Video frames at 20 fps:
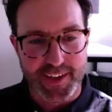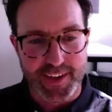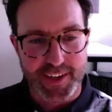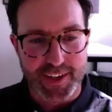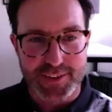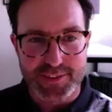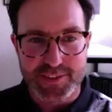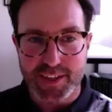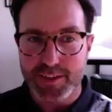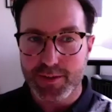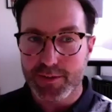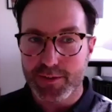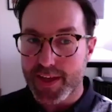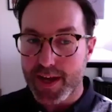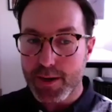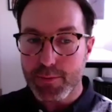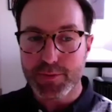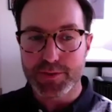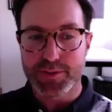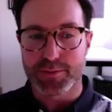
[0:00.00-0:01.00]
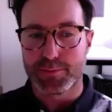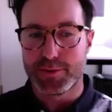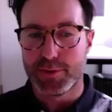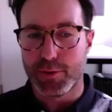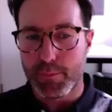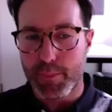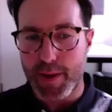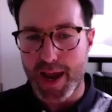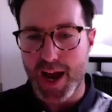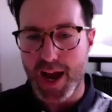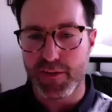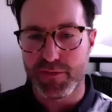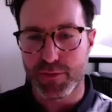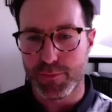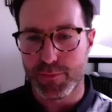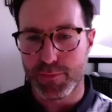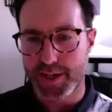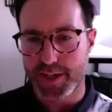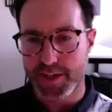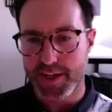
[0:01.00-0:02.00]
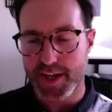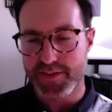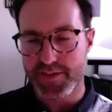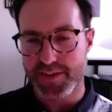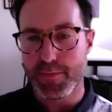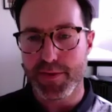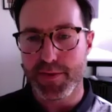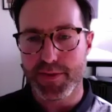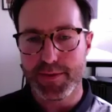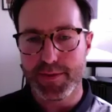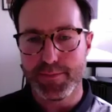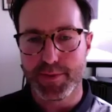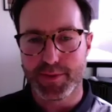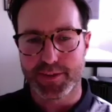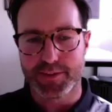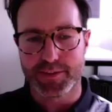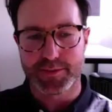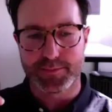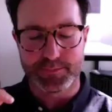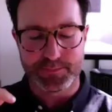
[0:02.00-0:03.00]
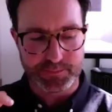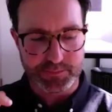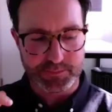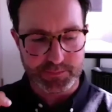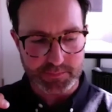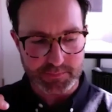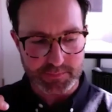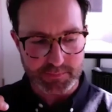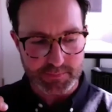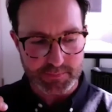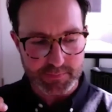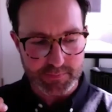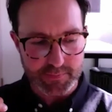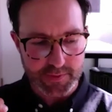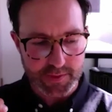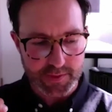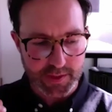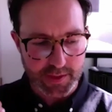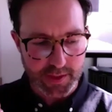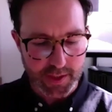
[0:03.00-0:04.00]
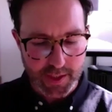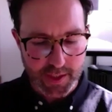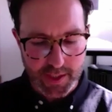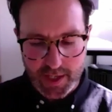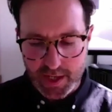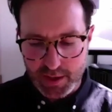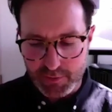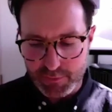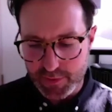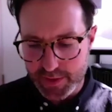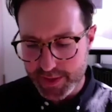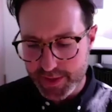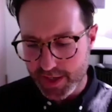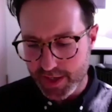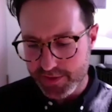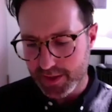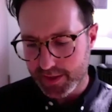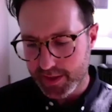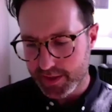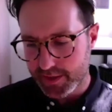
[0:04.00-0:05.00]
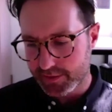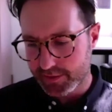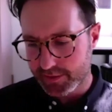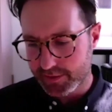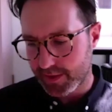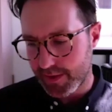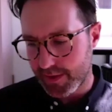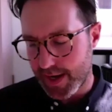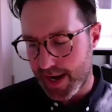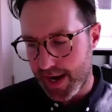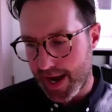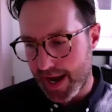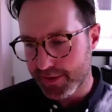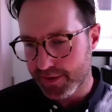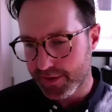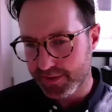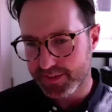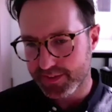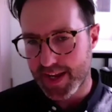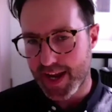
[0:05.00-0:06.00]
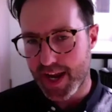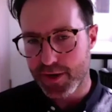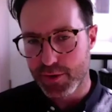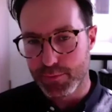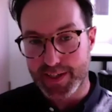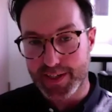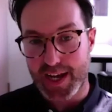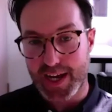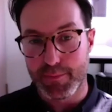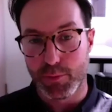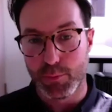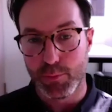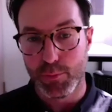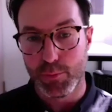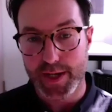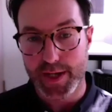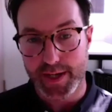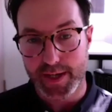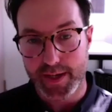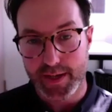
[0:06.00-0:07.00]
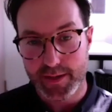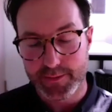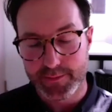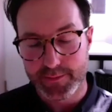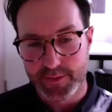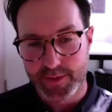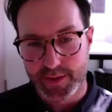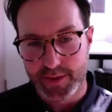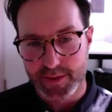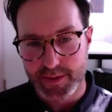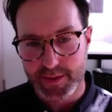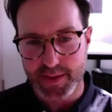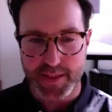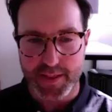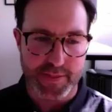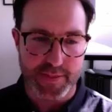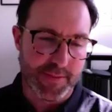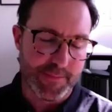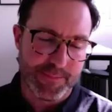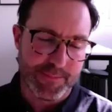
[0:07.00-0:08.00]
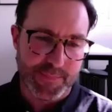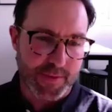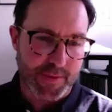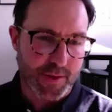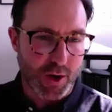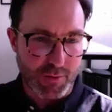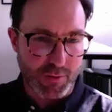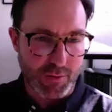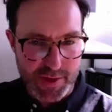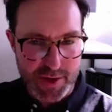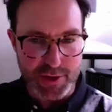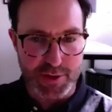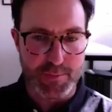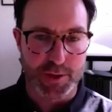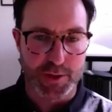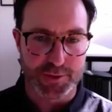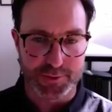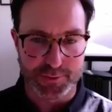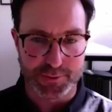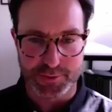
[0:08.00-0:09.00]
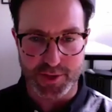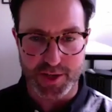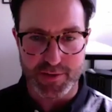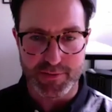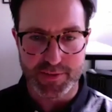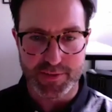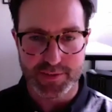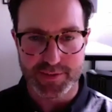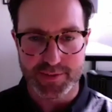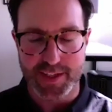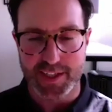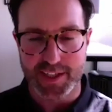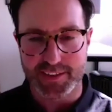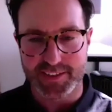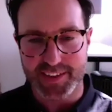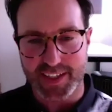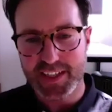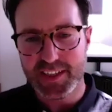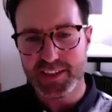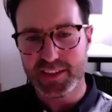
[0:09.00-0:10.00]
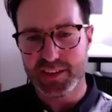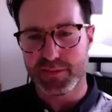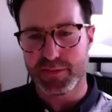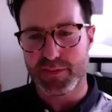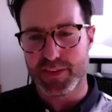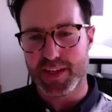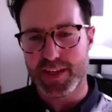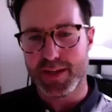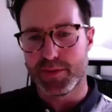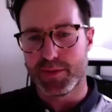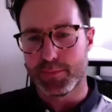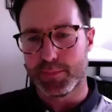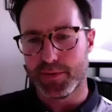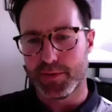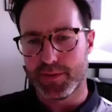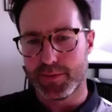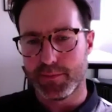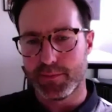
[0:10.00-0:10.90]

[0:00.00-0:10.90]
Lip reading: Because that was a real powerful way to nudge empathy, because if we nudge our leaders to understand or become aware of their emotional drivers, then it's easier for them to put